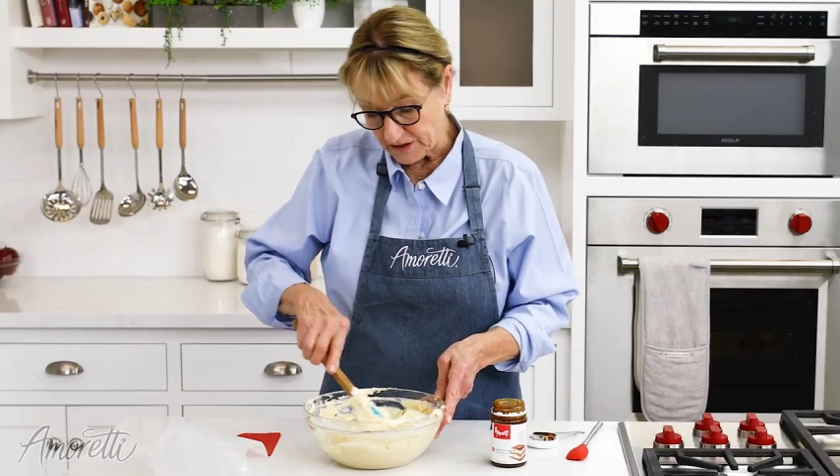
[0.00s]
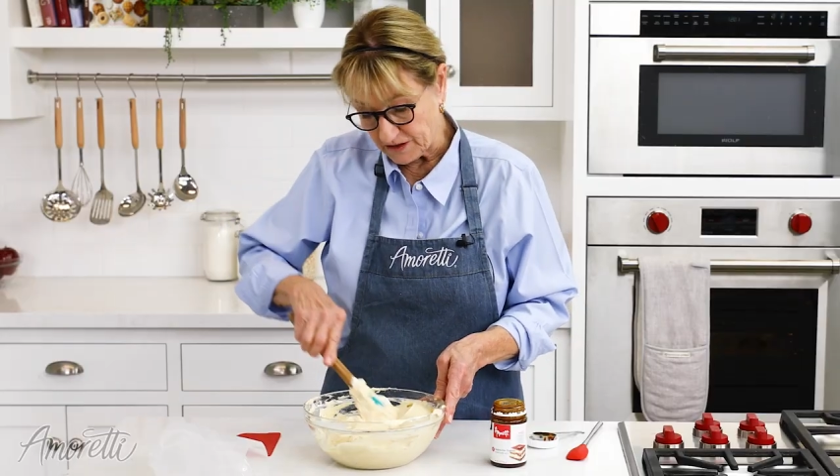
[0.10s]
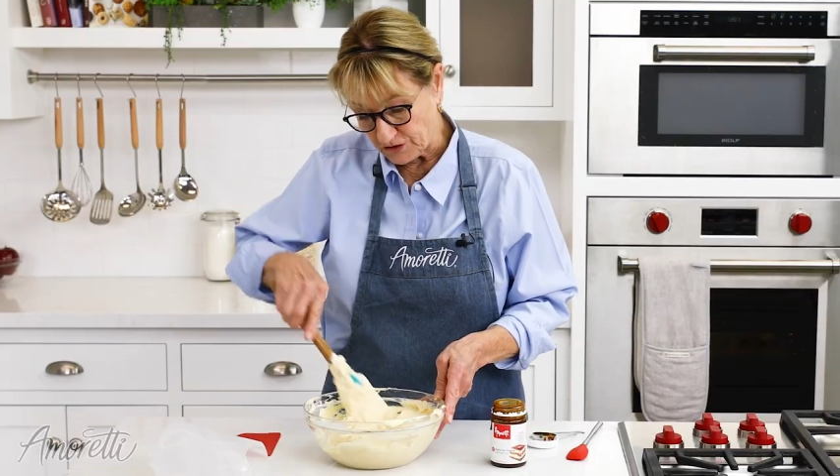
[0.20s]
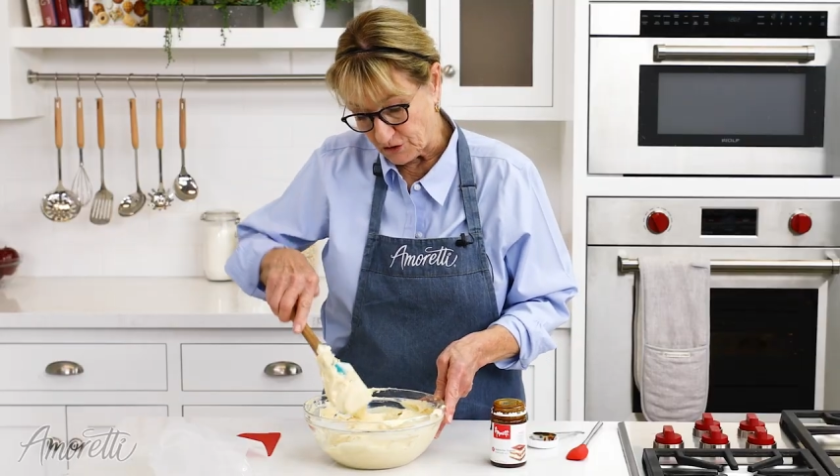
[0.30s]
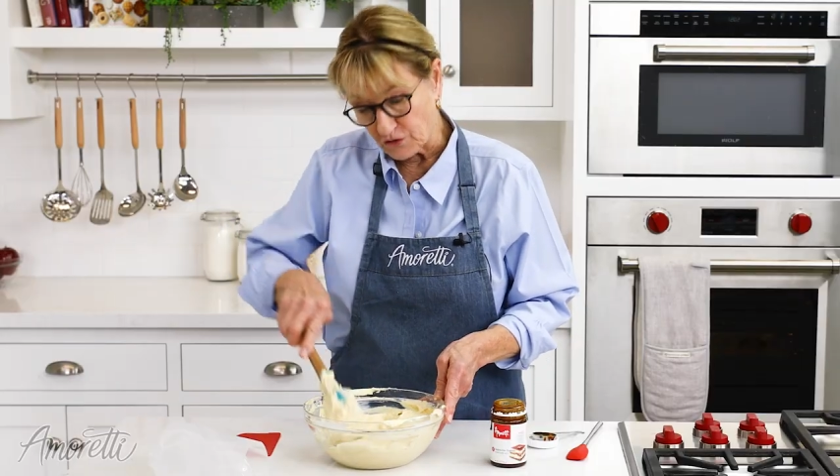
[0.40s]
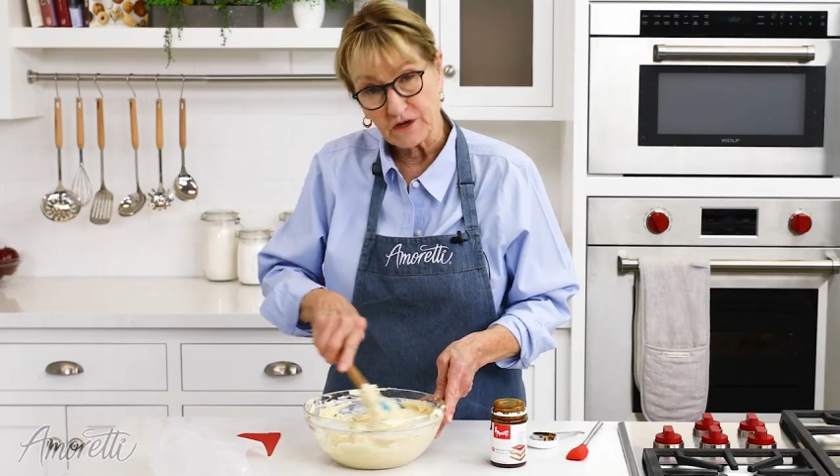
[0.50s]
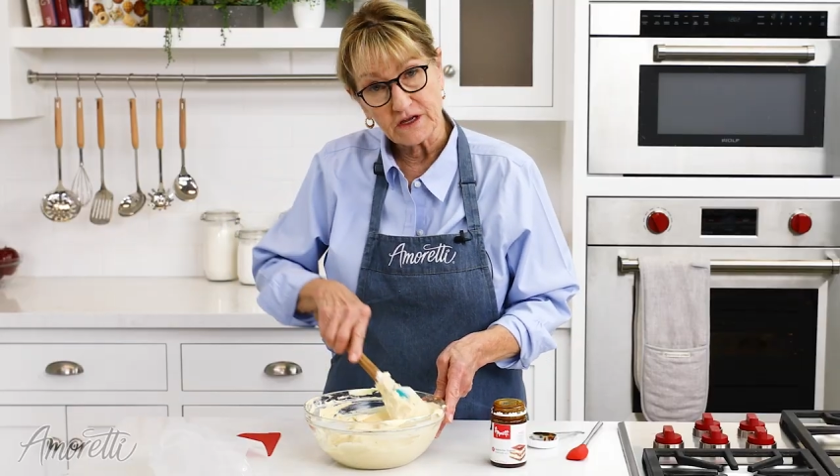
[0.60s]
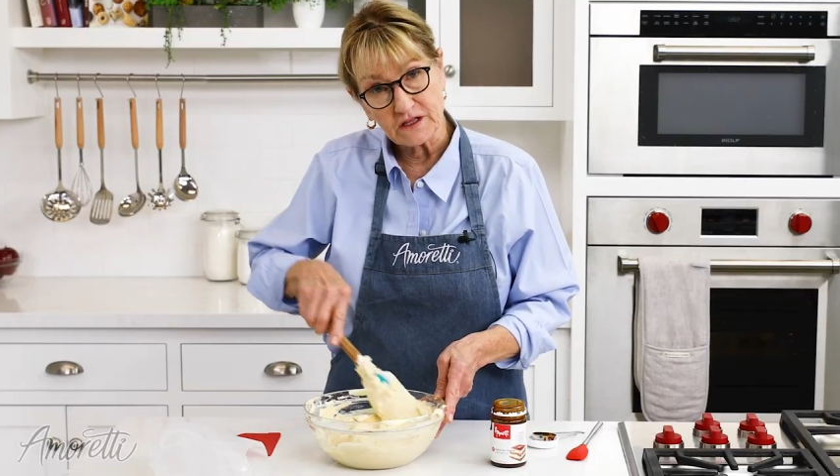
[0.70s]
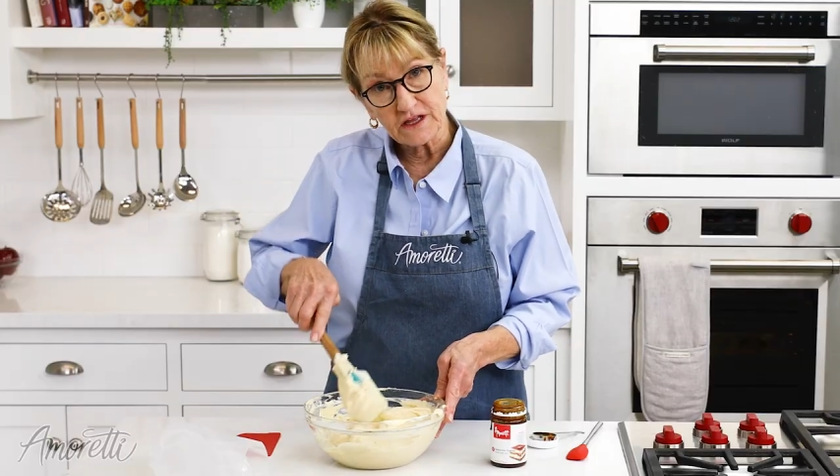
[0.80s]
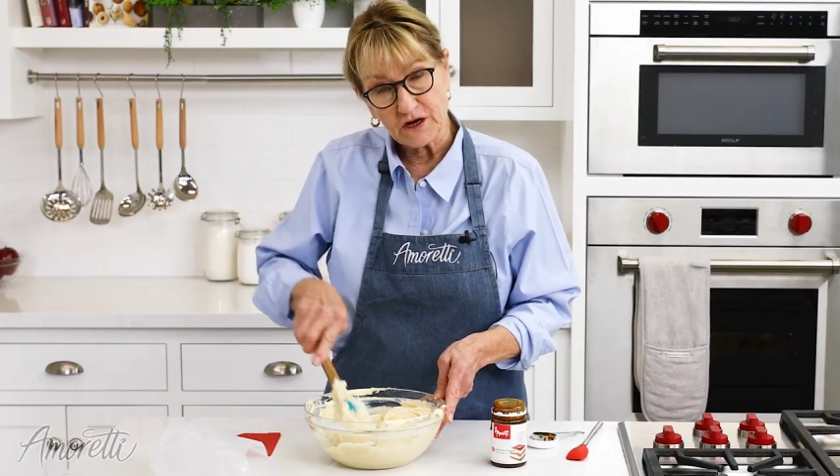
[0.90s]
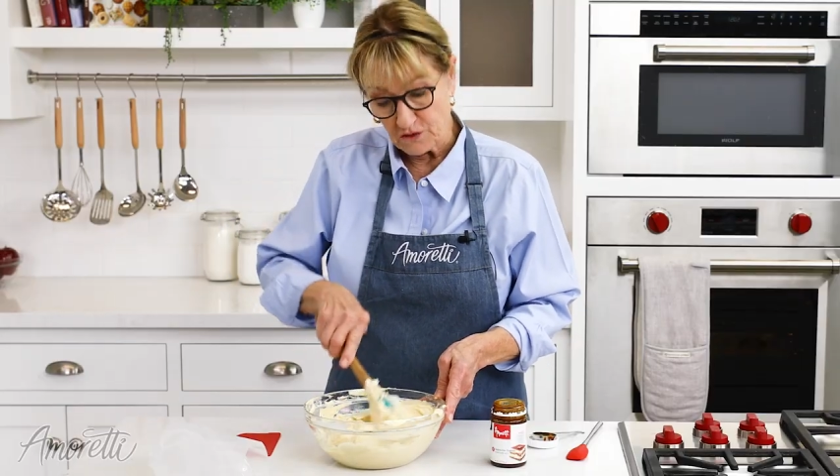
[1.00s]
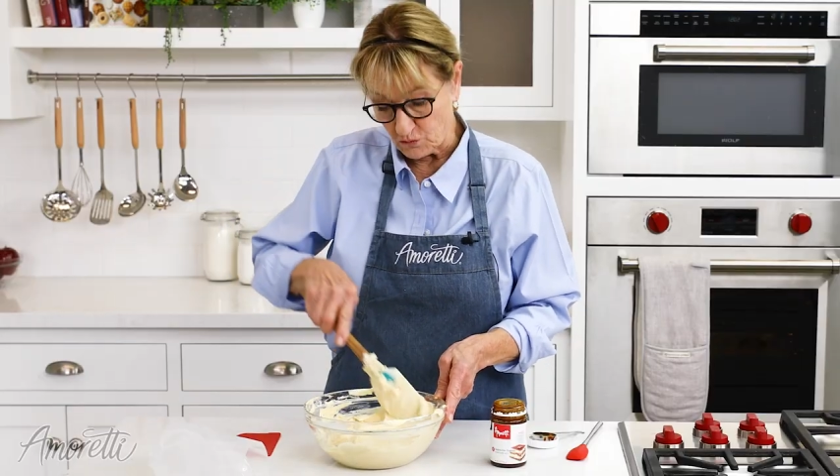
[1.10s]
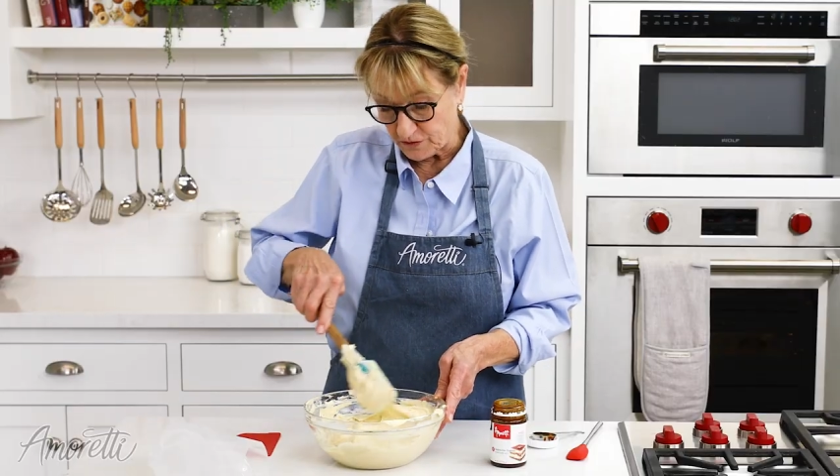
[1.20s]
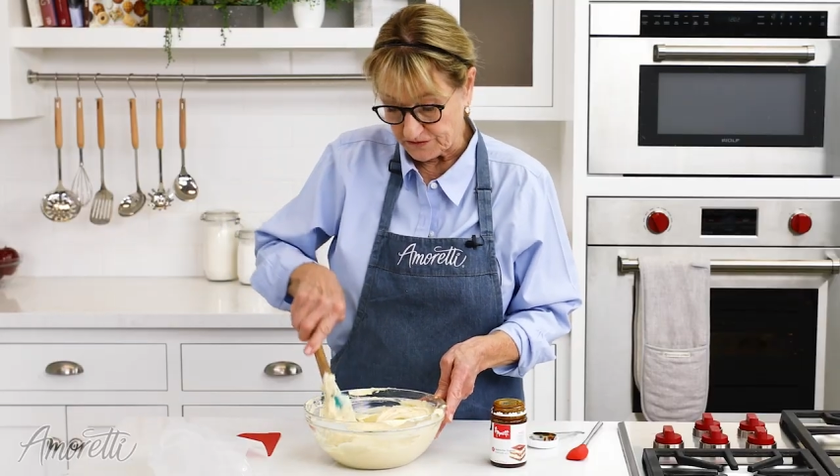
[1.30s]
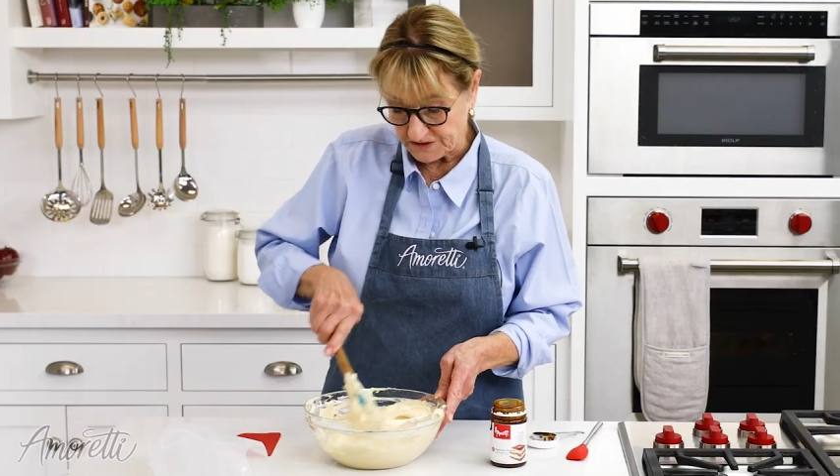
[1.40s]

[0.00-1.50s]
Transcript: in your eclair with the